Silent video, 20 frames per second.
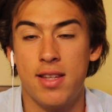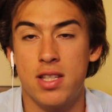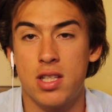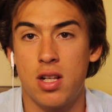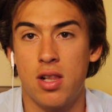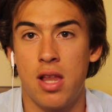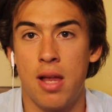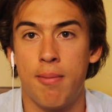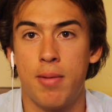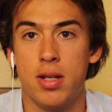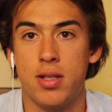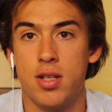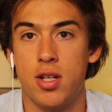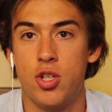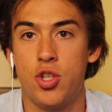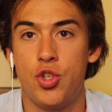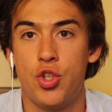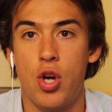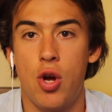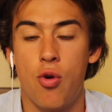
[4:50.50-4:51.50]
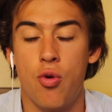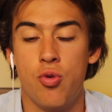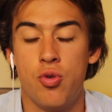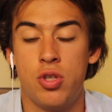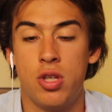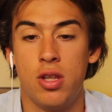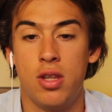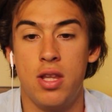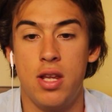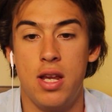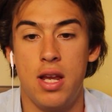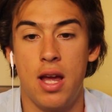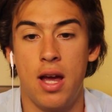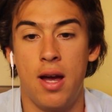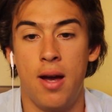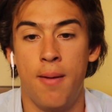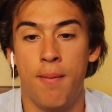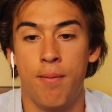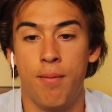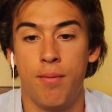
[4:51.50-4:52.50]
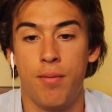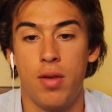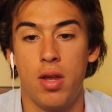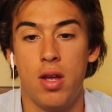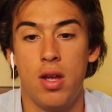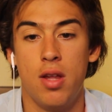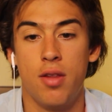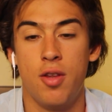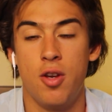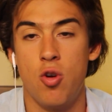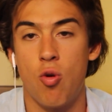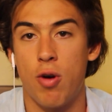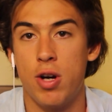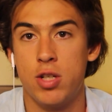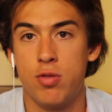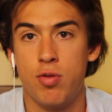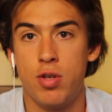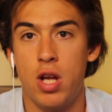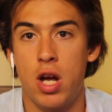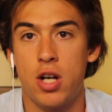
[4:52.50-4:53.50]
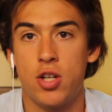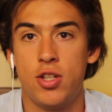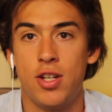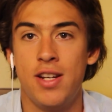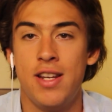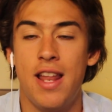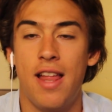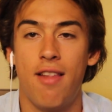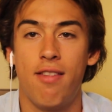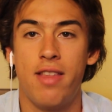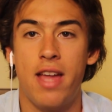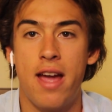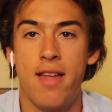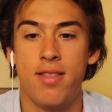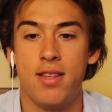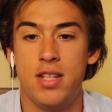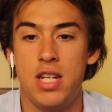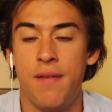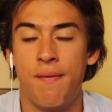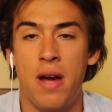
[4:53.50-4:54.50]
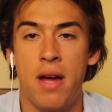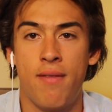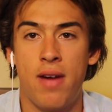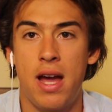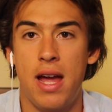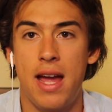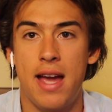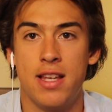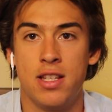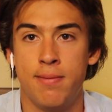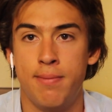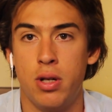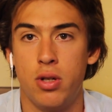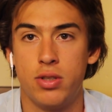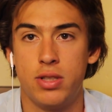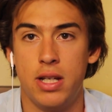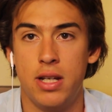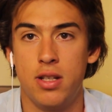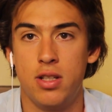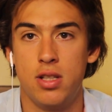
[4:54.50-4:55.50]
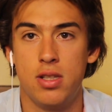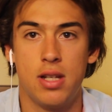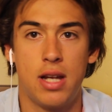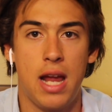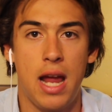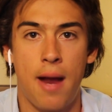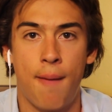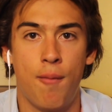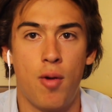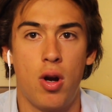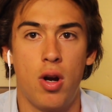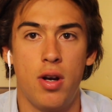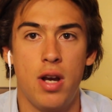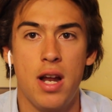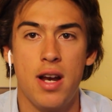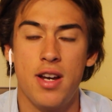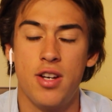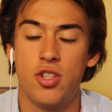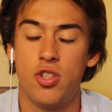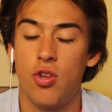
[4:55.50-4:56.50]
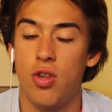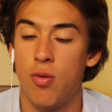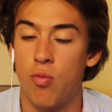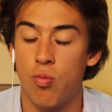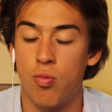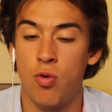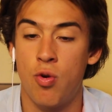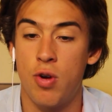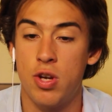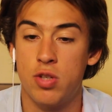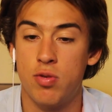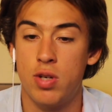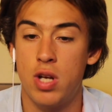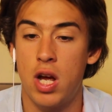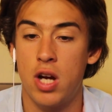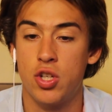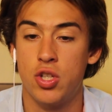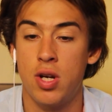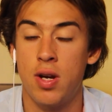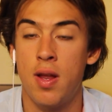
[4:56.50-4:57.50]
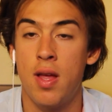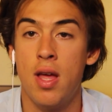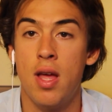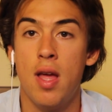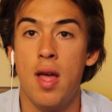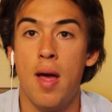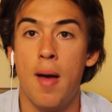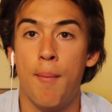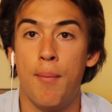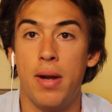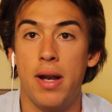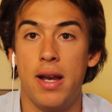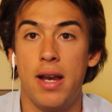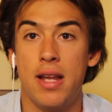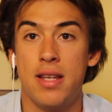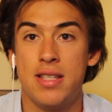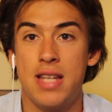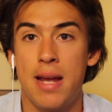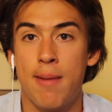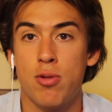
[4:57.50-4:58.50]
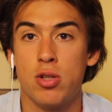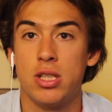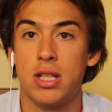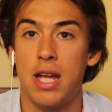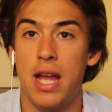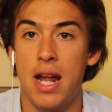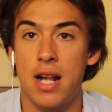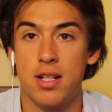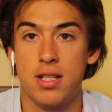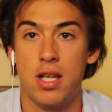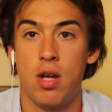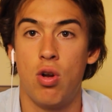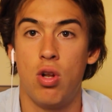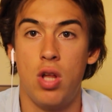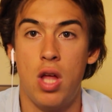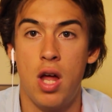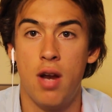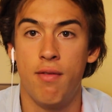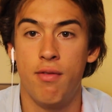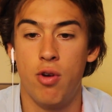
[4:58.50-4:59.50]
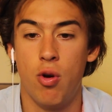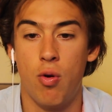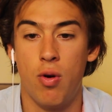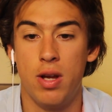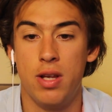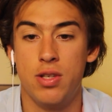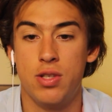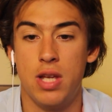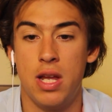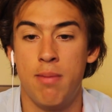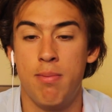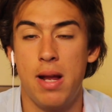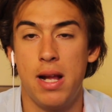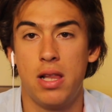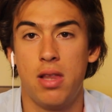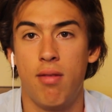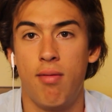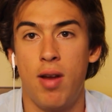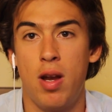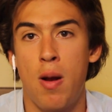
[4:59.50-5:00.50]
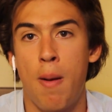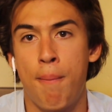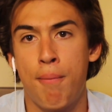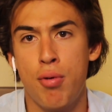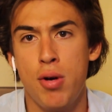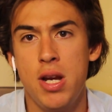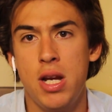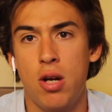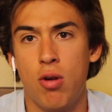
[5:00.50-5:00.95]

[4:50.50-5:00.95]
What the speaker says: this clip because it shows the noise reduction that the T5i has built into the camera. Not necessarily noise reduction, but it is able to cancel out a lot of noise and make the video pretty